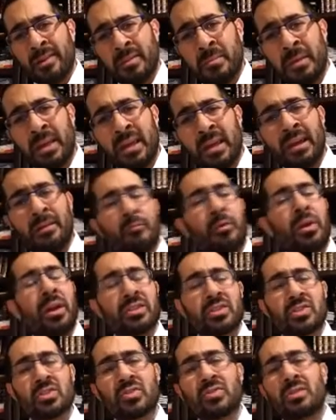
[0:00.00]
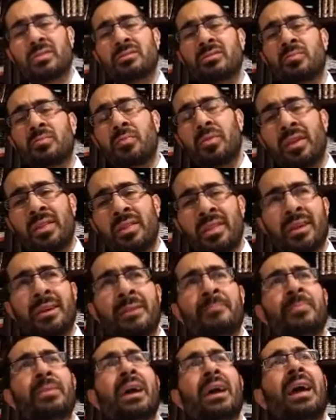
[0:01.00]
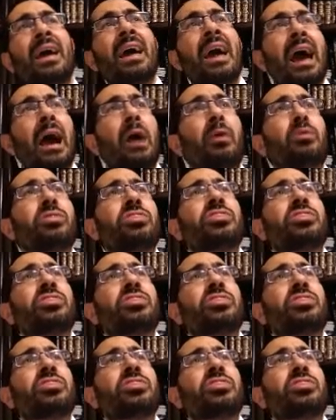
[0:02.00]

could be if we had struggled breathing. How